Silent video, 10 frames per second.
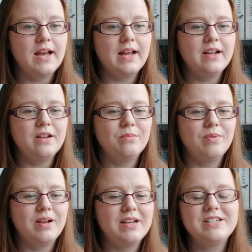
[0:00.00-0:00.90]

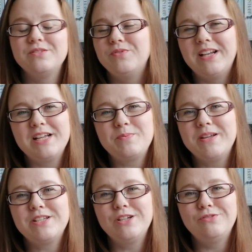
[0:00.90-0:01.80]
And I didn't realise, but
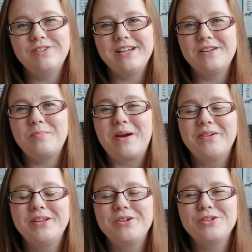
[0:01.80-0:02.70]
it's a lovely,
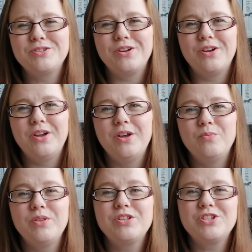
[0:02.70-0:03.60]
apparently it goes
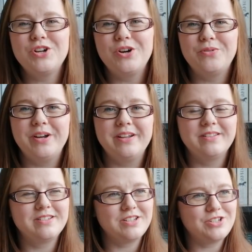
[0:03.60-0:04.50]
with a story.
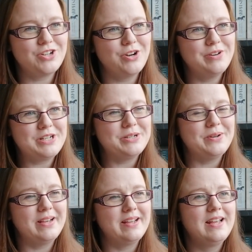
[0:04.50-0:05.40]
There's a story to
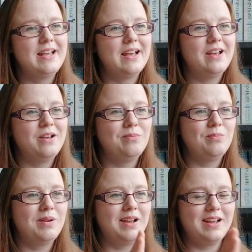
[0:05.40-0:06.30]
it.
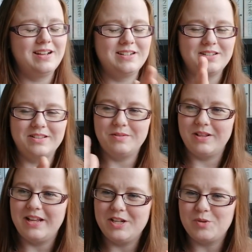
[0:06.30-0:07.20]
And
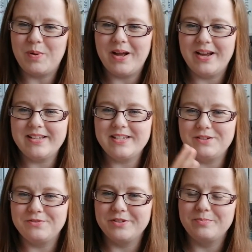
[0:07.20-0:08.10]
each part is a
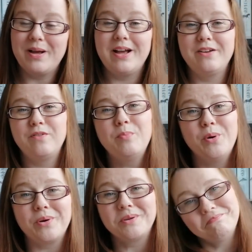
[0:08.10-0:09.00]
different part of a
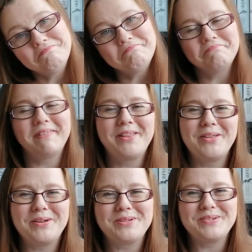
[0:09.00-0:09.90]
book. I
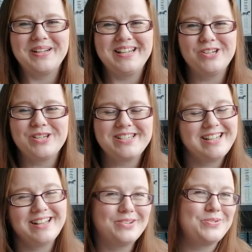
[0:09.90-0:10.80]
thought that was really
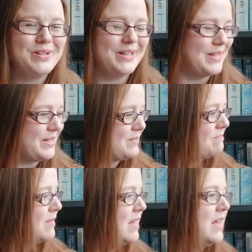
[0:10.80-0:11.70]
interesting. That was really nice.
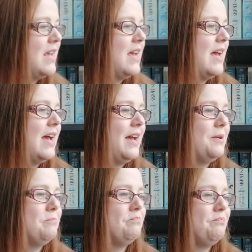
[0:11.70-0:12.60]

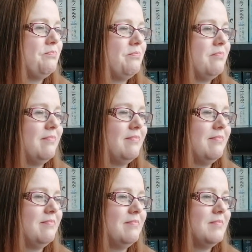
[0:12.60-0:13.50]

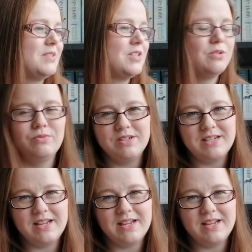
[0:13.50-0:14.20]
So one